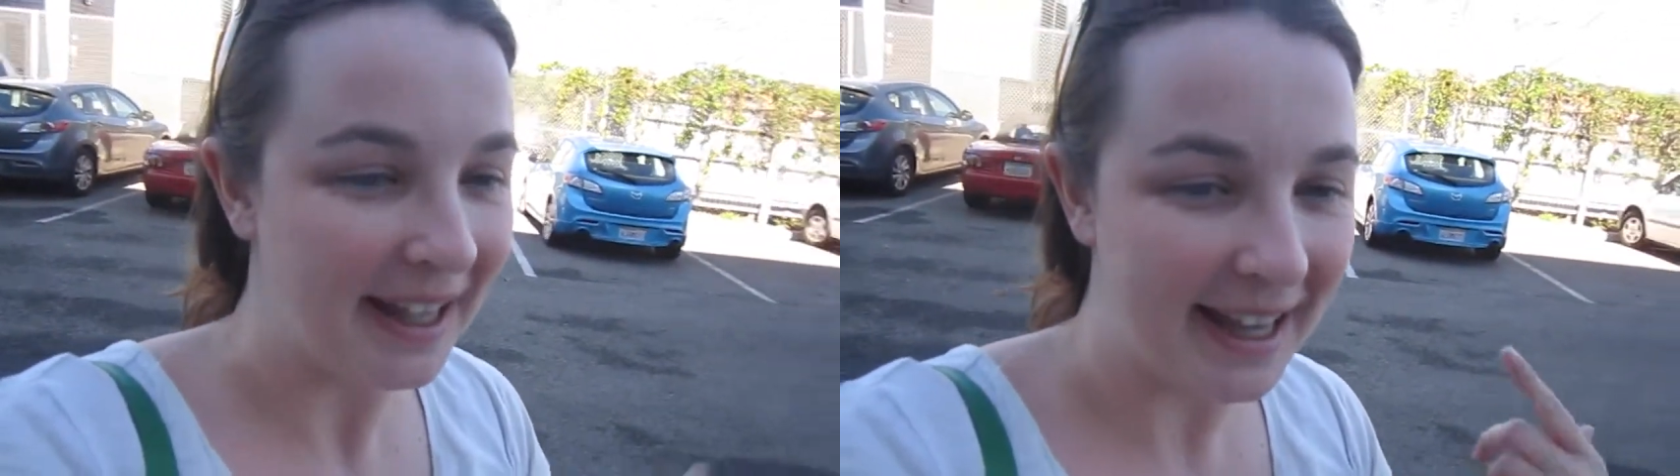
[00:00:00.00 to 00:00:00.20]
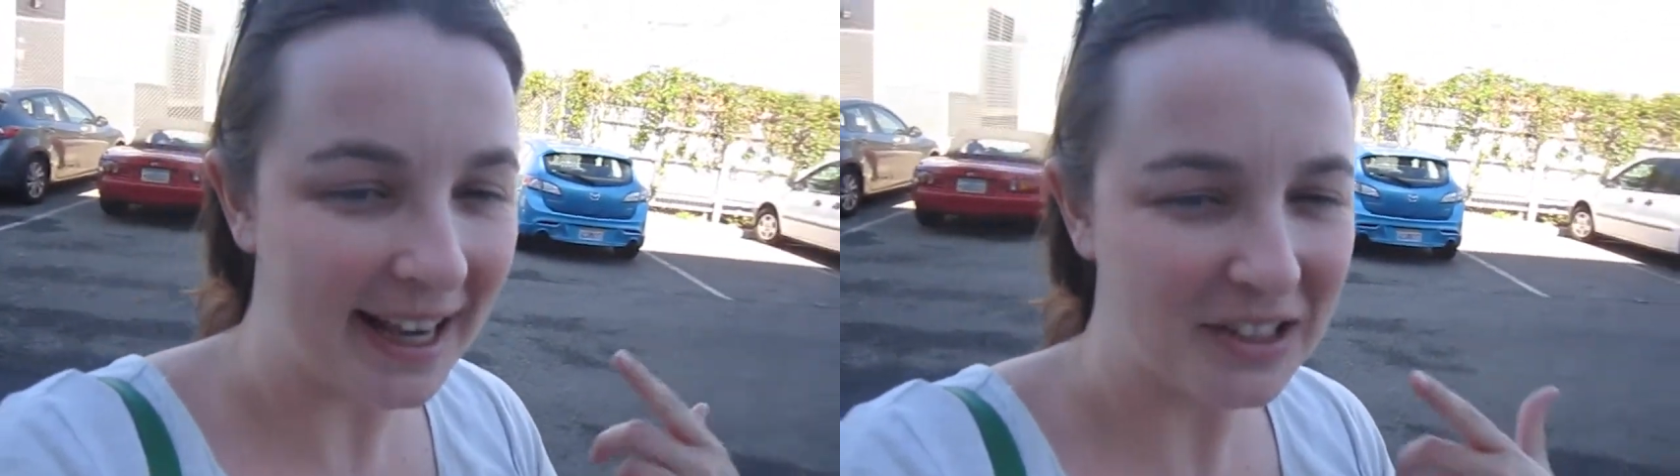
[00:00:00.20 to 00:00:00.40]

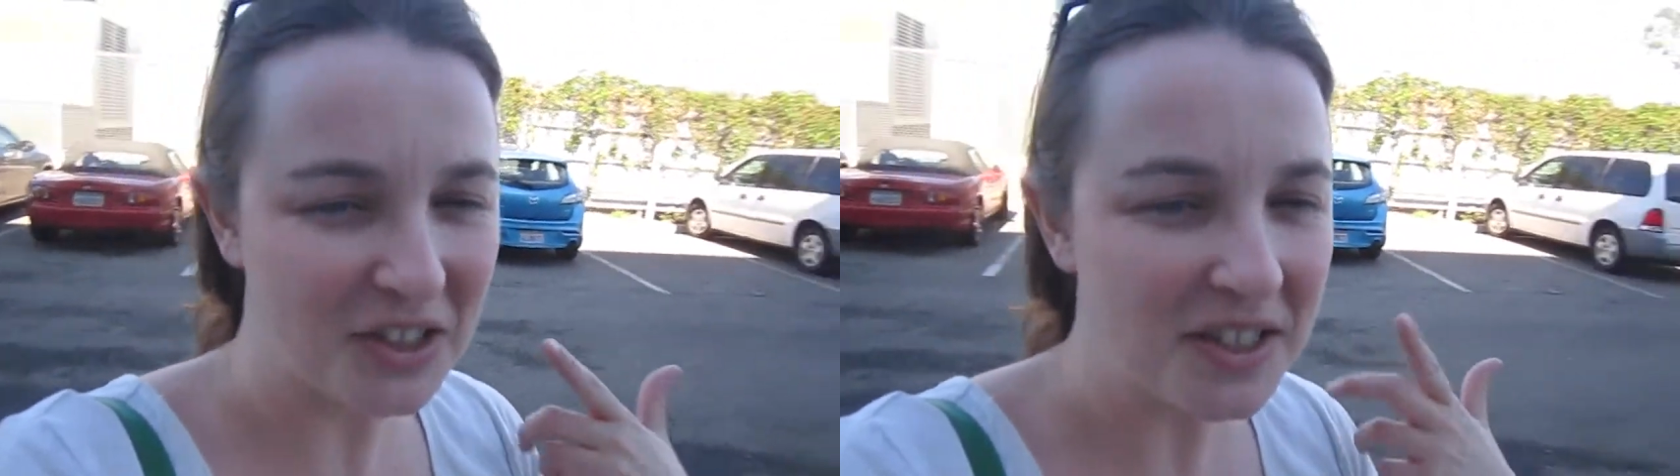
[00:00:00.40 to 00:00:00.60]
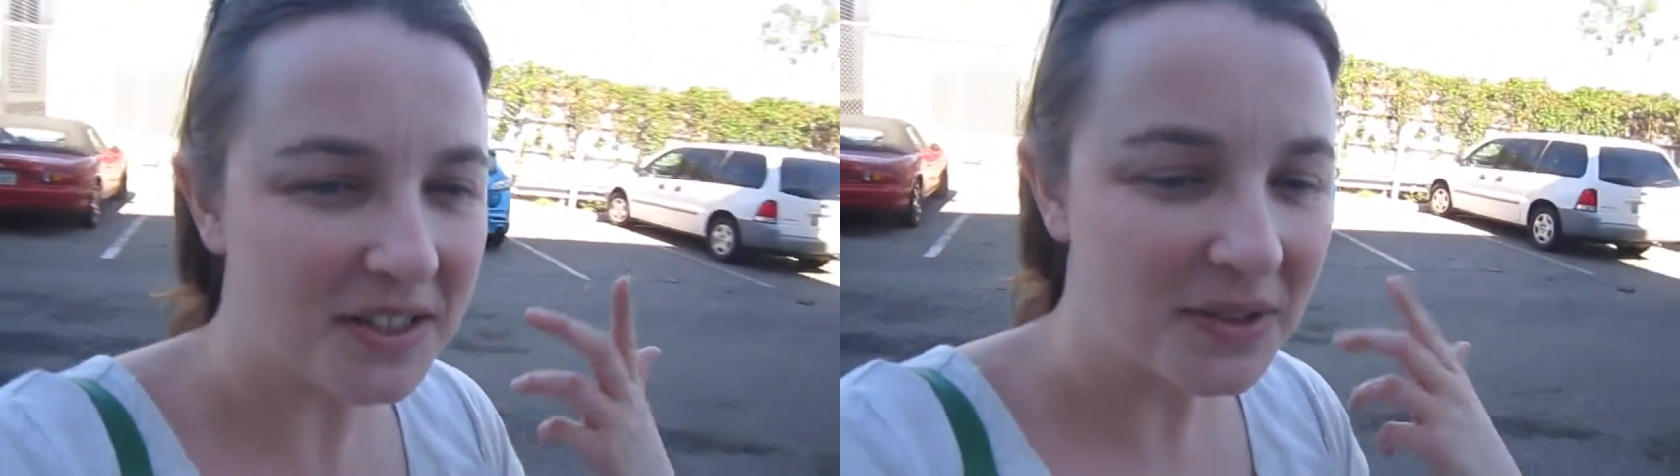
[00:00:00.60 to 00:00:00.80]
It
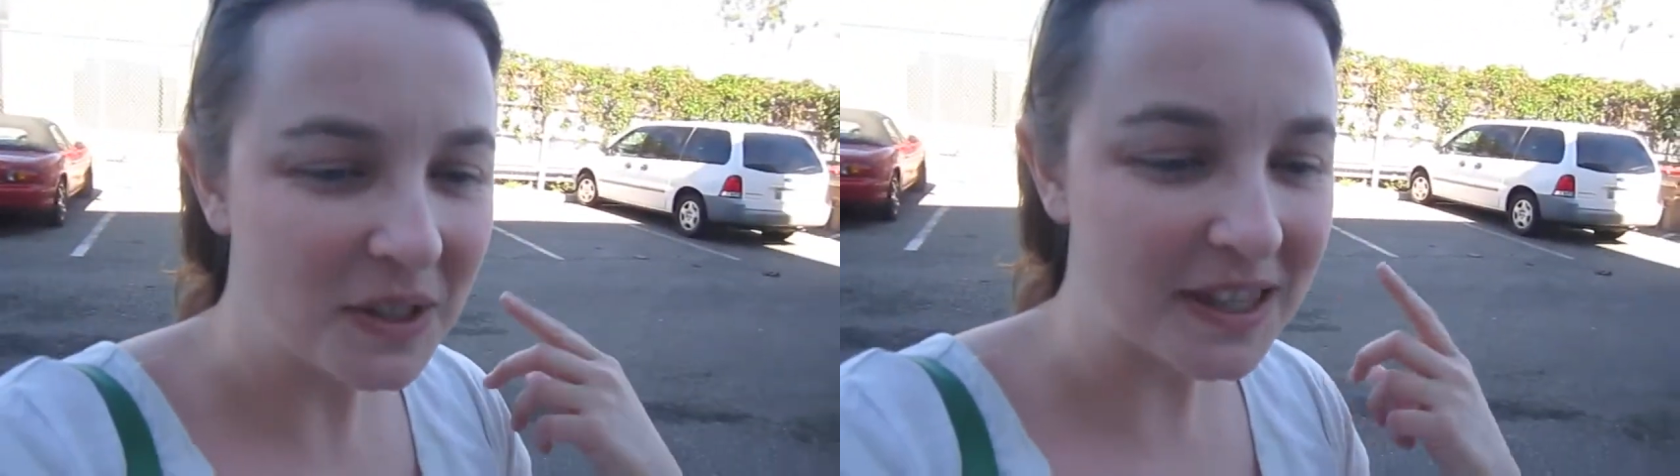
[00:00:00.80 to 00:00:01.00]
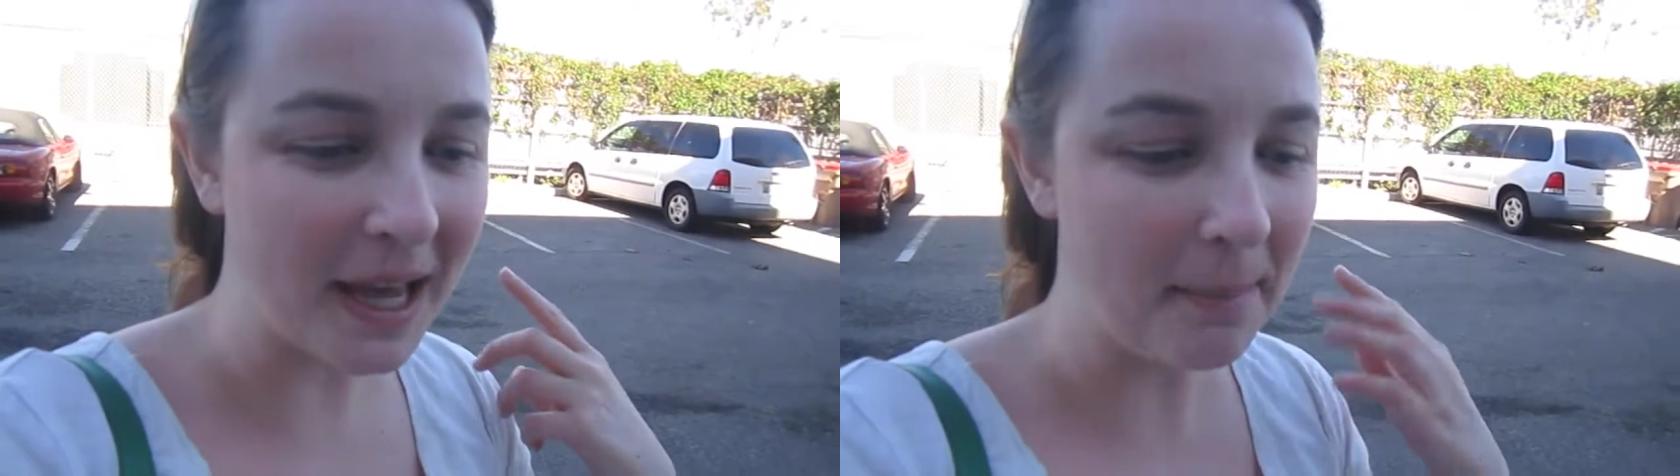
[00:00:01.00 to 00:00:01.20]
actually doesn't
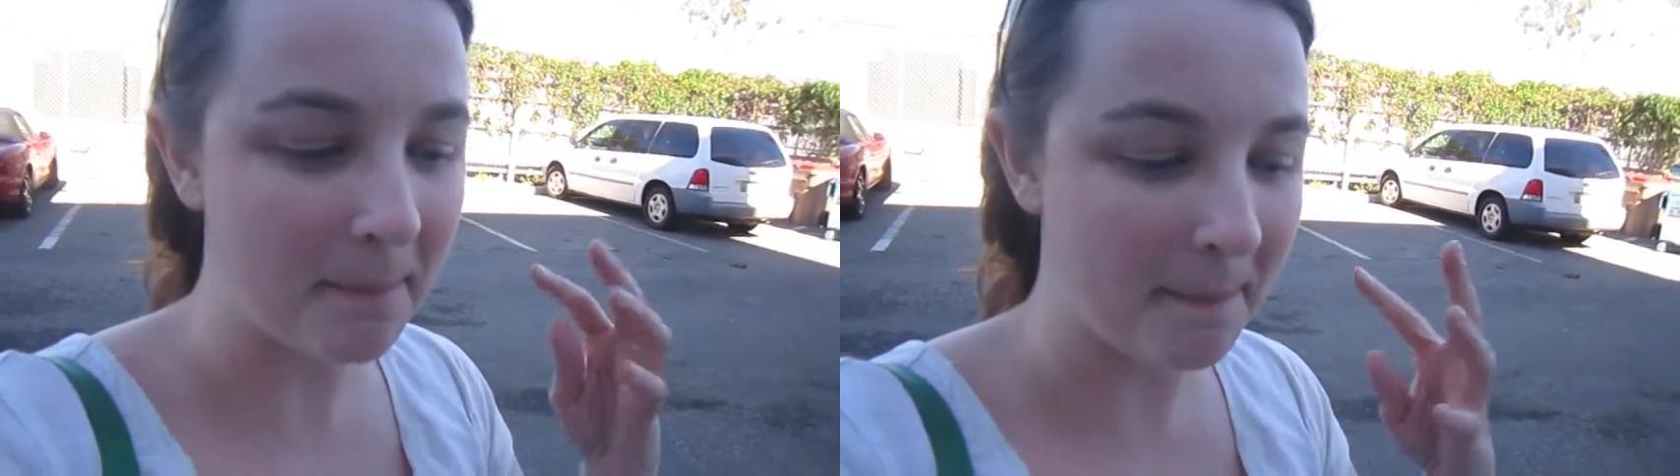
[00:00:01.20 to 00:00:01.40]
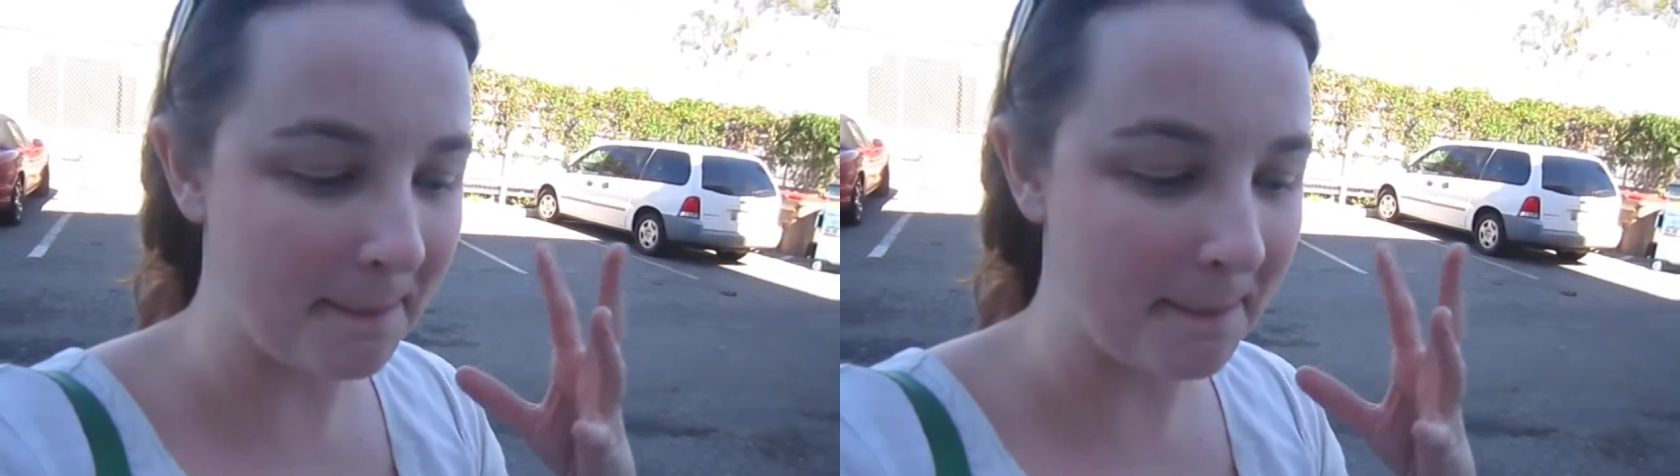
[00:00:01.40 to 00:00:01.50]
look that